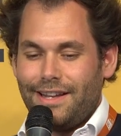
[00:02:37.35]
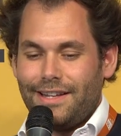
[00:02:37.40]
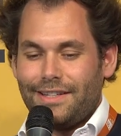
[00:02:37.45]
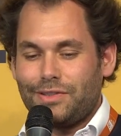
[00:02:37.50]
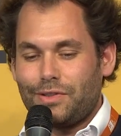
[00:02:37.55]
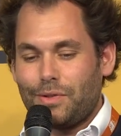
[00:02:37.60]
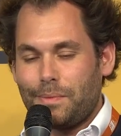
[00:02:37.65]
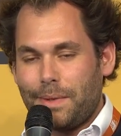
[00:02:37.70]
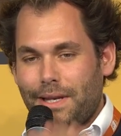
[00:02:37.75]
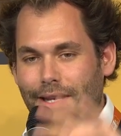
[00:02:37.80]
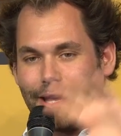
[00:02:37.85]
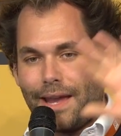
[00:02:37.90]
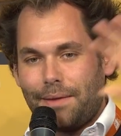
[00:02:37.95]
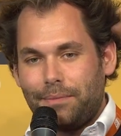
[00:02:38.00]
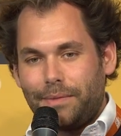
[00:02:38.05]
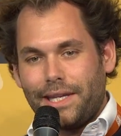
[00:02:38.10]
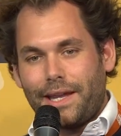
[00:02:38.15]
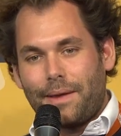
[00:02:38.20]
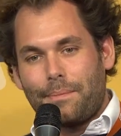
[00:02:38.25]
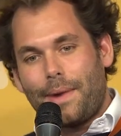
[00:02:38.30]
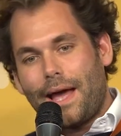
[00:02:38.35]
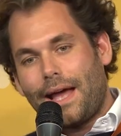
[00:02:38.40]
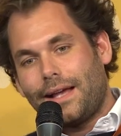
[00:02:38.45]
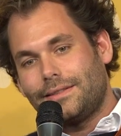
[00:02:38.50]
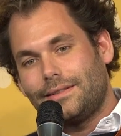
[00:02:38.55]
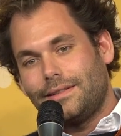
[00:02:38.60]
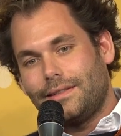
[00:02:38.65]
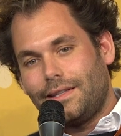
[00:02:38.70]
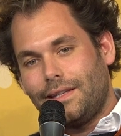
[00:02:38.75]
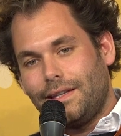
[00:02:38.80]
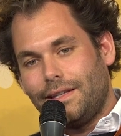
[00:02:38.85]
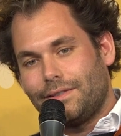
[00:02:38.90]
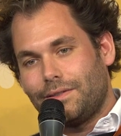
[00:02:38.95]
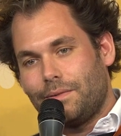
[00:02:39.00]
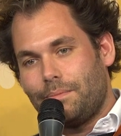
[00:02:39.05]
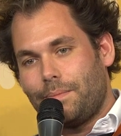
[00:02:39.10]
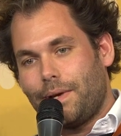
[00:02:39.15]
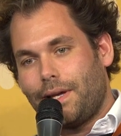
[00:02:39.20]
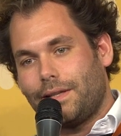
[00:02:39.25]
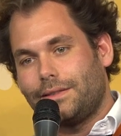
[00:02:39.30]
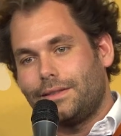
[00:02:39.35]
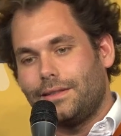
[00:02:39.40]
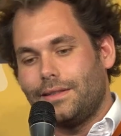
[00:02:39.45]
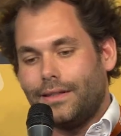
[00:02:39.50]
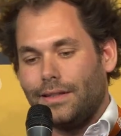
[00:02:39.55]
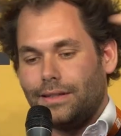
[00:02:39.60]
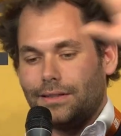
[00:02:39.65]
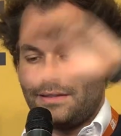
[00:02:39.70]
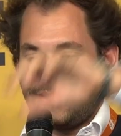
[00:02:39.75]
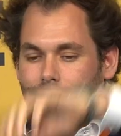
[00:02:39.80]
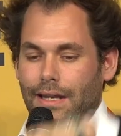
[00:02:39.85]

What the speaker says: So many empty capacities on buses.